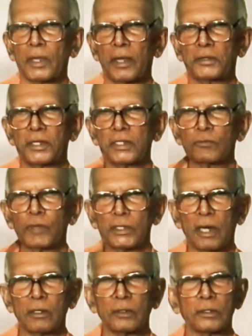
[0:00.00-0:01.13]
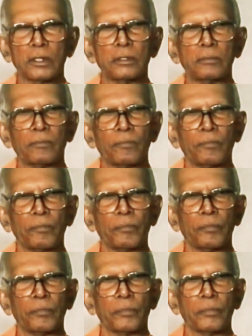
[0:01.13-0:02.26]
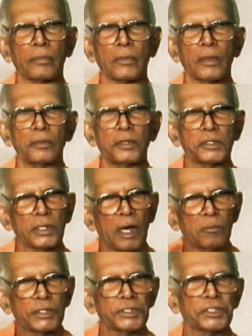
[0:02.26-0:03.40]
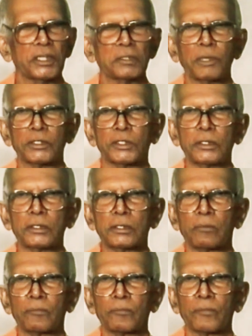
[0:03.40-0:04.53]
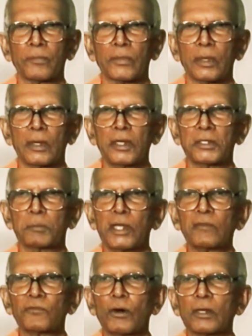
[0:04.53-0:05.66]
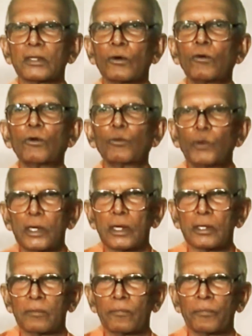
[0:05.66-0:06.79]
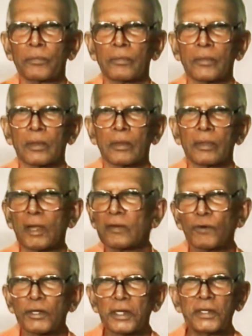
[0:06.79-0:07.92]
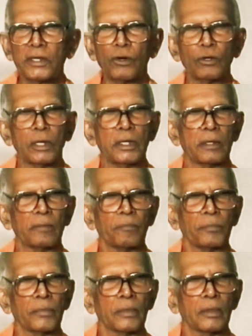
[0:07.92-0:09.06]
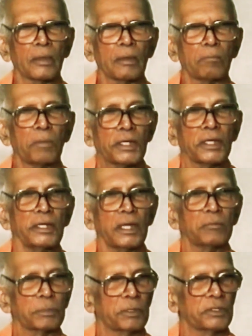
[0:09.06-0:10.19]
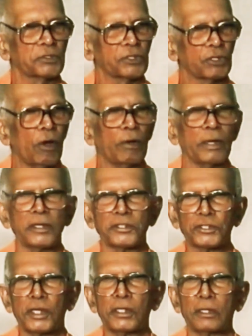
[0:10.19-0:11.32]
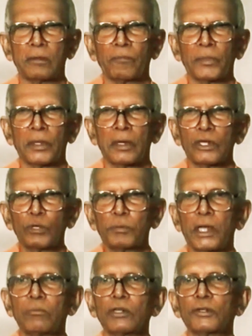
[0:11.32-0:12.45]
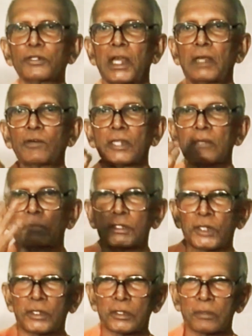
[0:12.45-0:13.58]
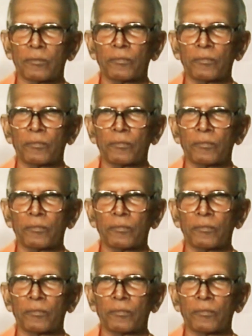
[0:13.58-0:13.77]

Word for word: that this Vedanta, this Ramakrishna's message is meant for the whole world, not for India only. But India must be strong and steady to be able to deliver that message.